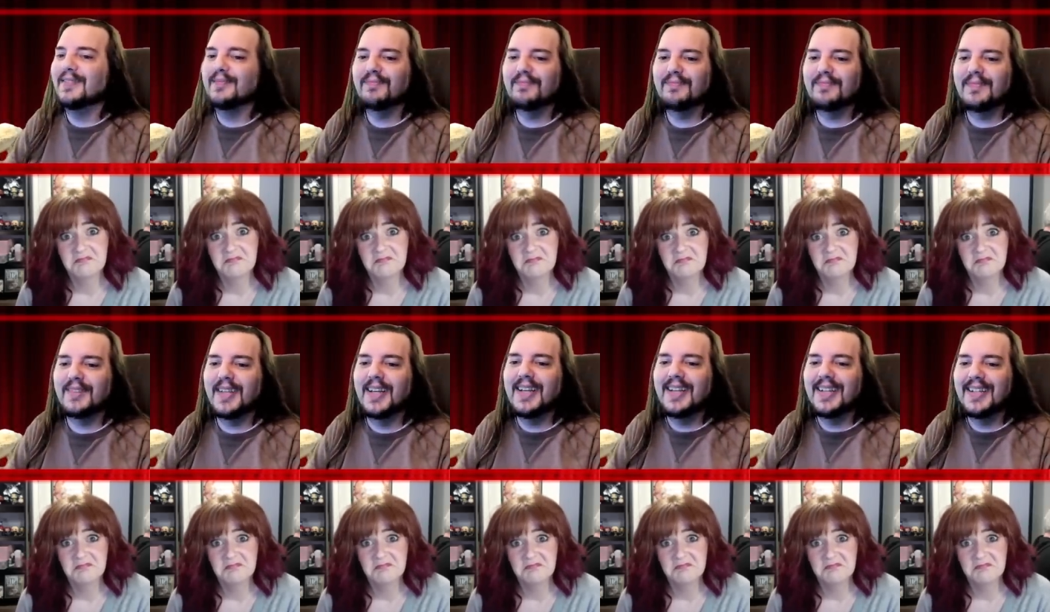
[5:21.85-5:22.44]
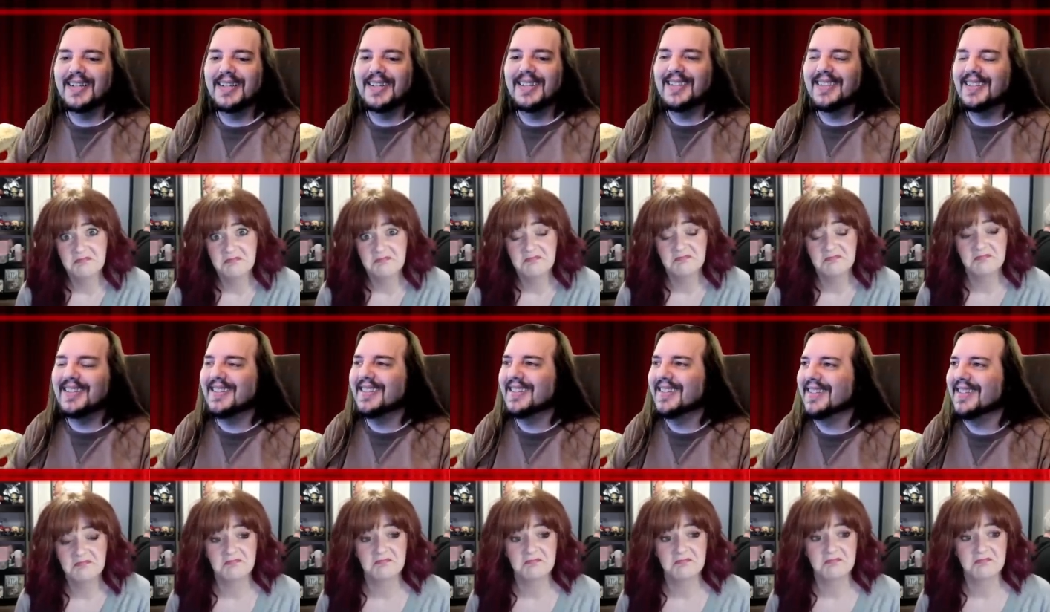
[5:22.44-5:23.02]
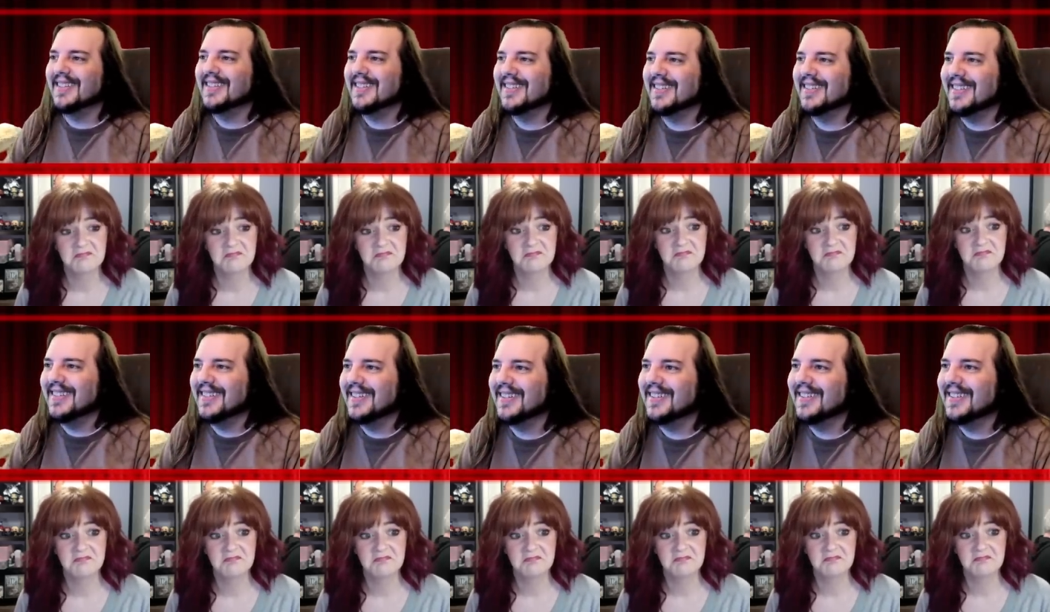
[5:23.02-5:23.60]

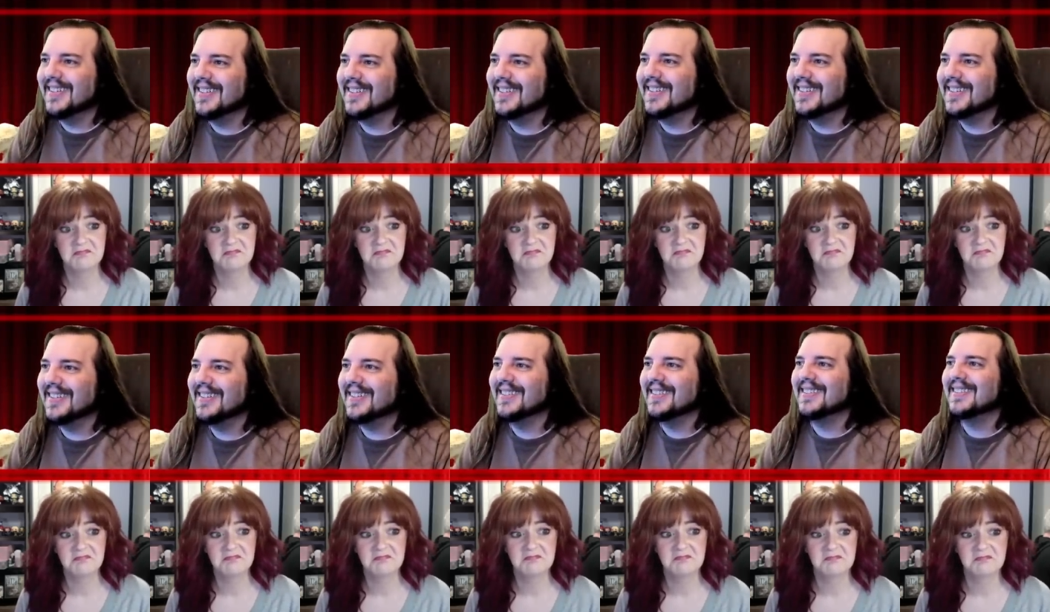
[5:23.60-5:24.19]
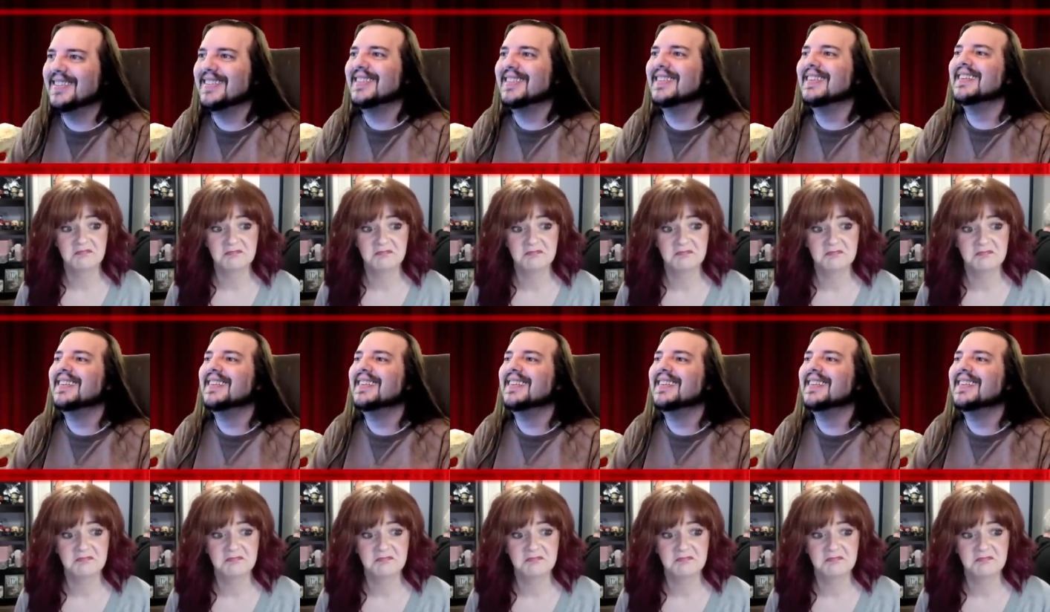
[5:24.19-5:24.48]
Nothing is said.